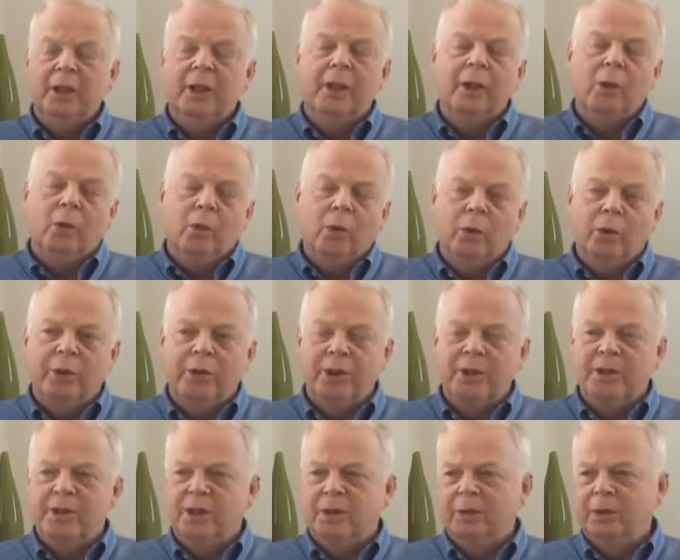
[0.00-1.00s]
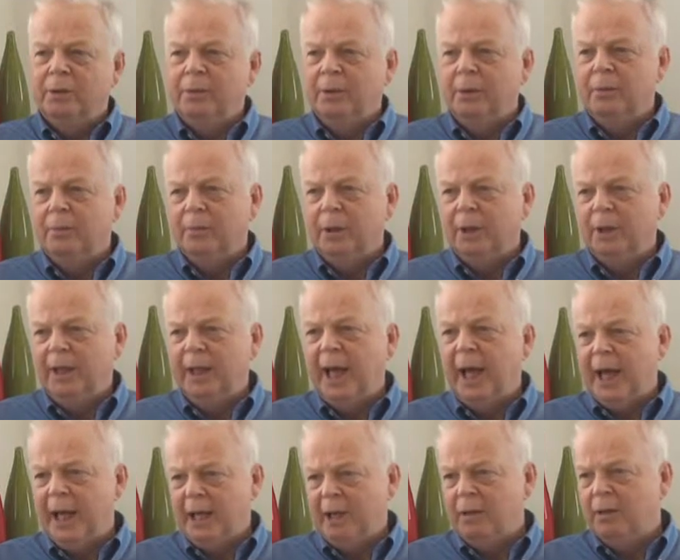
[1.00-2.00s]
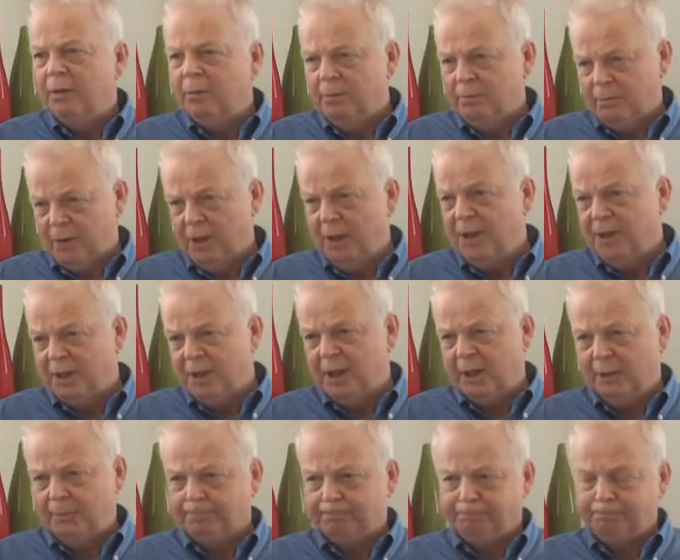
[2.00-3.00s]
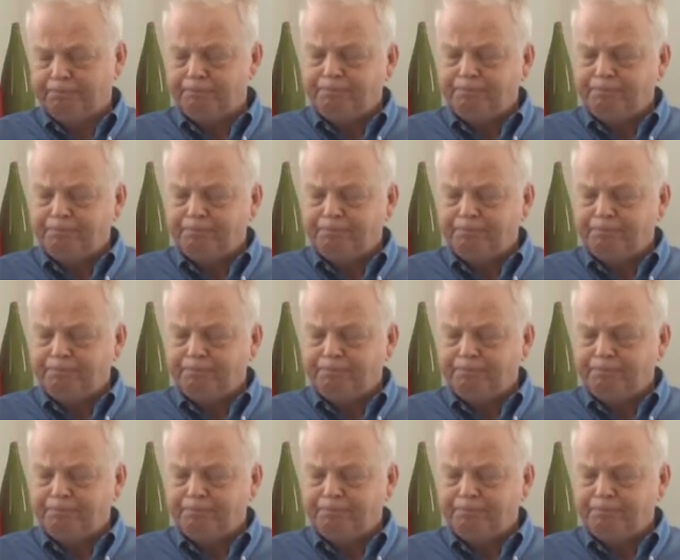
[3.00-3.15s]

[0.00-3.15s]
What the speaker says: in order to gain the listing.